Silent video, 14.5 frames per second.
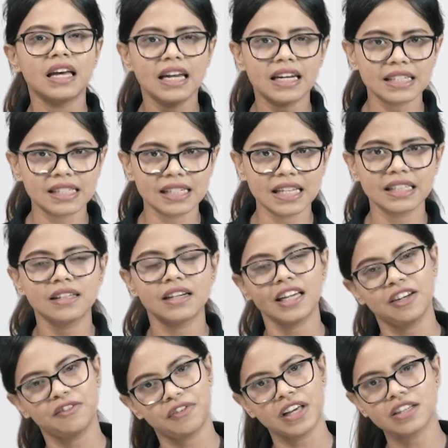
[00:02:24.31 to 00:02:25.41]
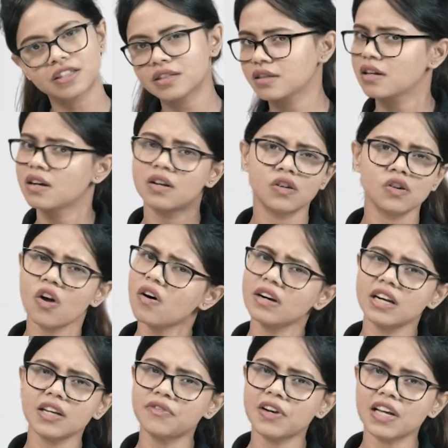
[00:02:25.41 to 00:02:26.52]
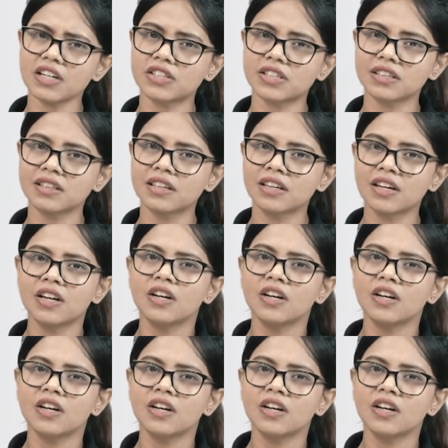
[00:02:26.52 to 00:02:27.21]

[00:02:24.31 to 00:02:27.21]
It is neither inflation nor deflation.